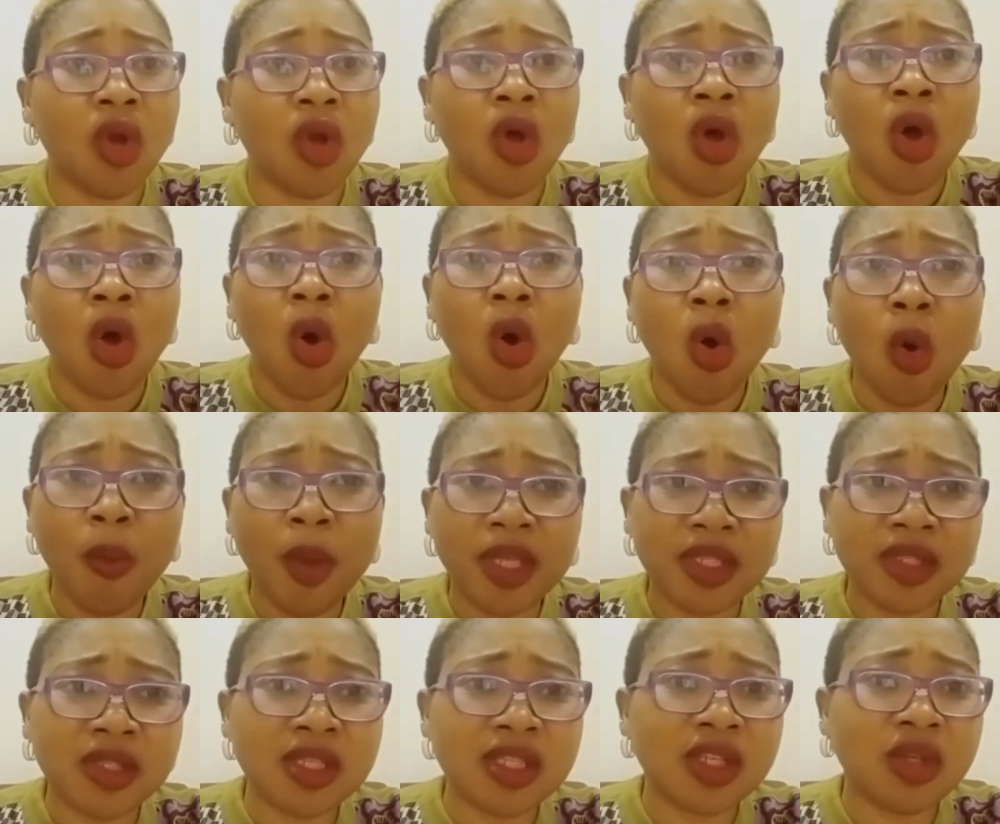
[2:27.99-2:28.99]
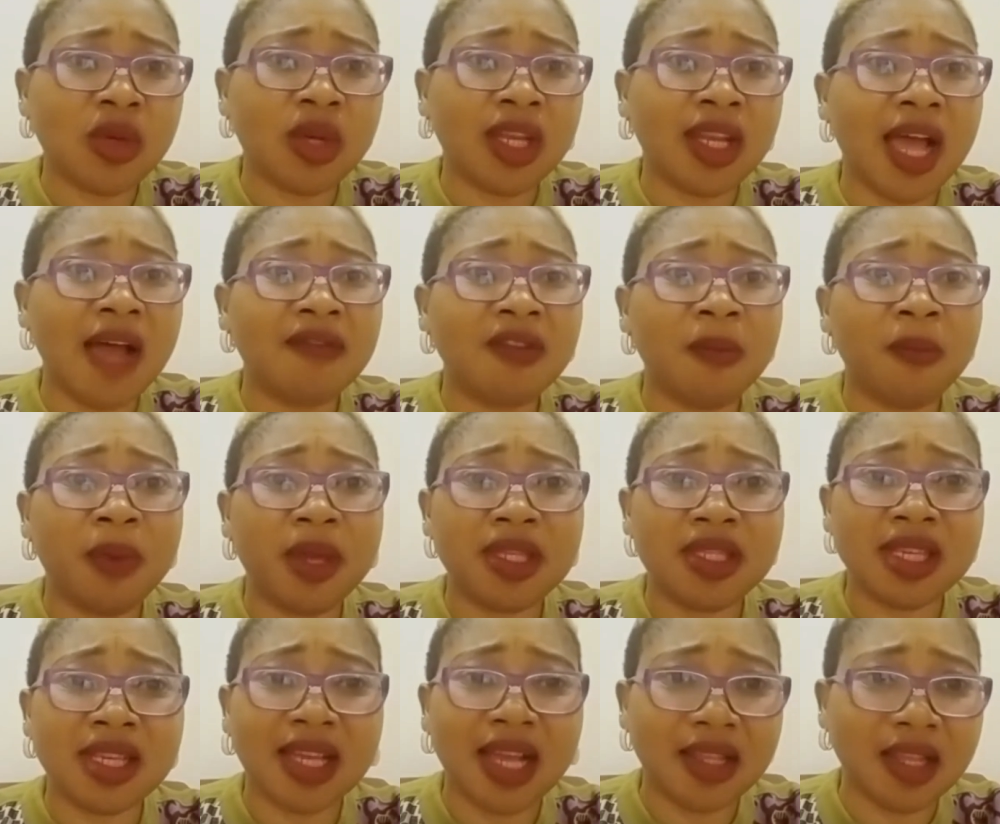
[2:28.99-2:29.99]
or better still, you can have the person
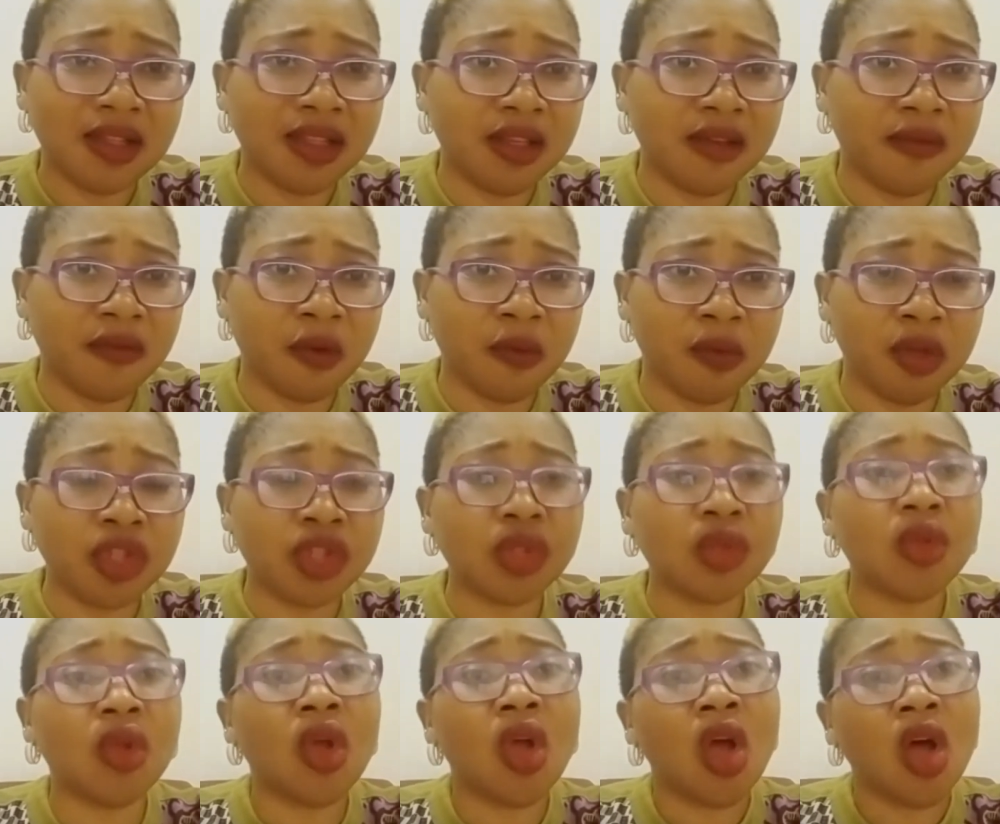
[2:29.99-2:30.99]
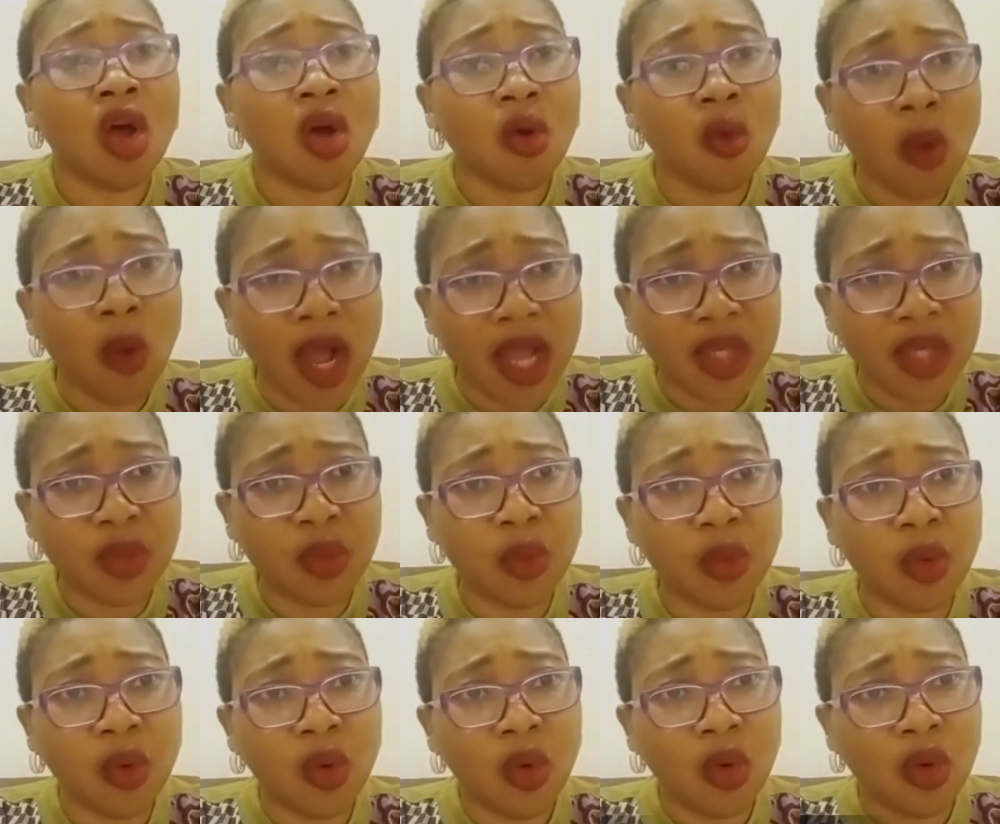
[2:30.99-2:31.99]
gather the information while you
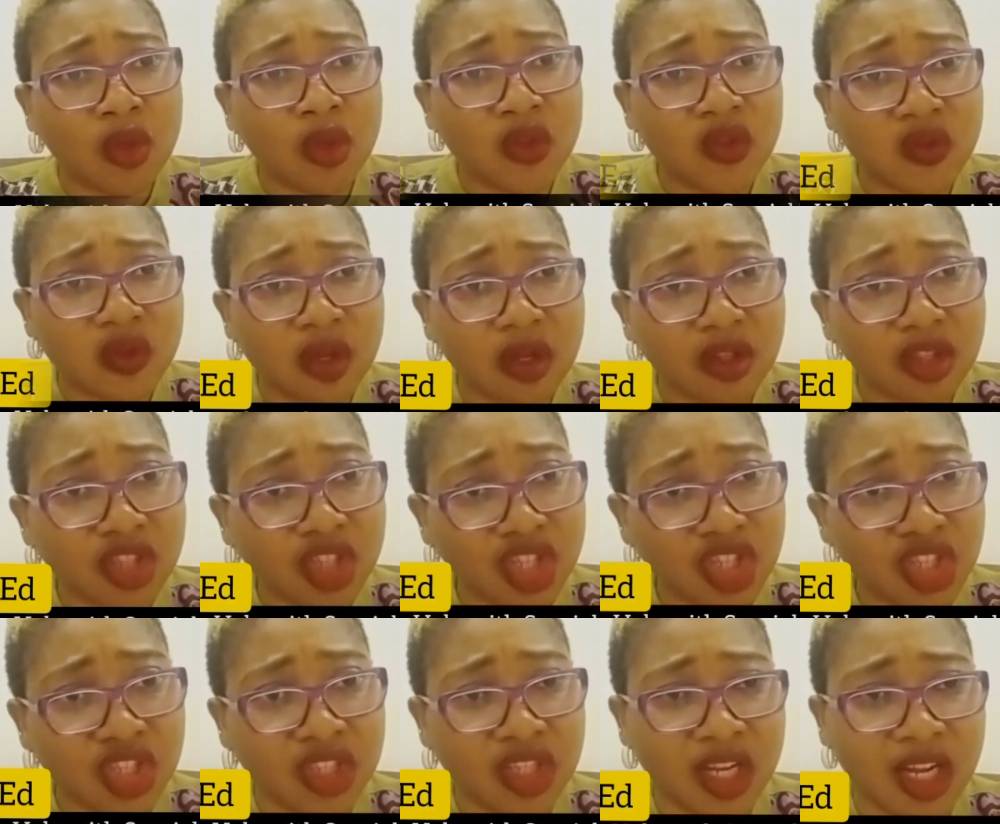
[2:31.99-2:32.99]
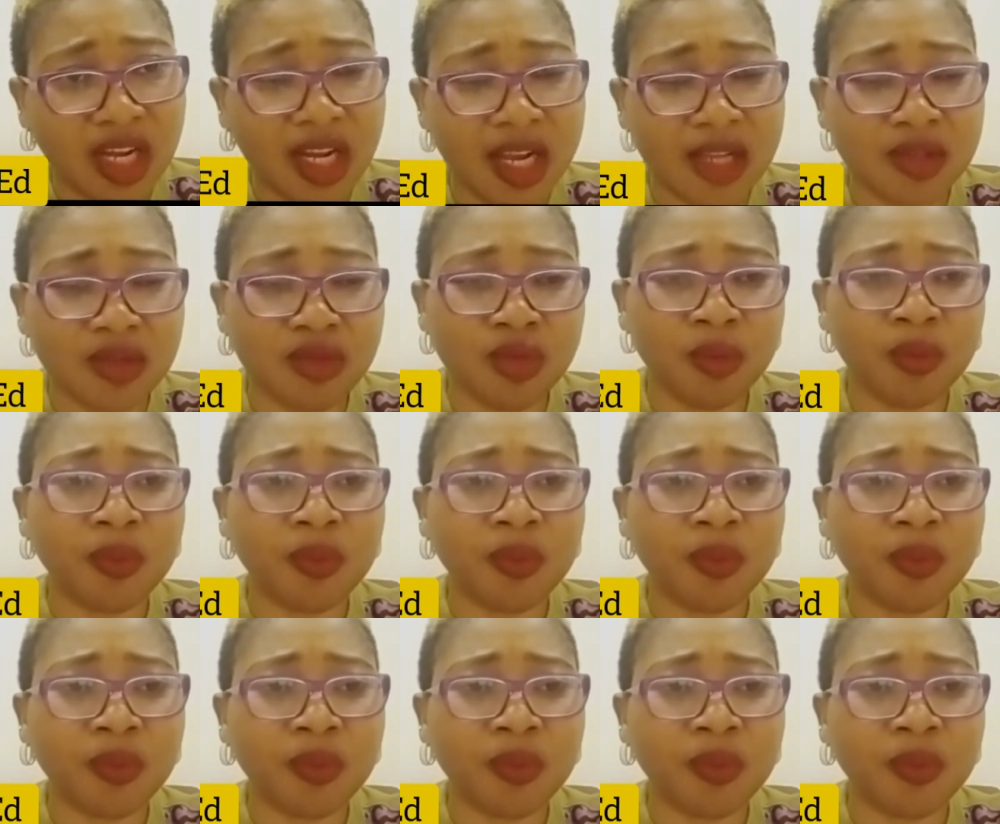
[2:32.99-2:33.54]
teach in the classroom.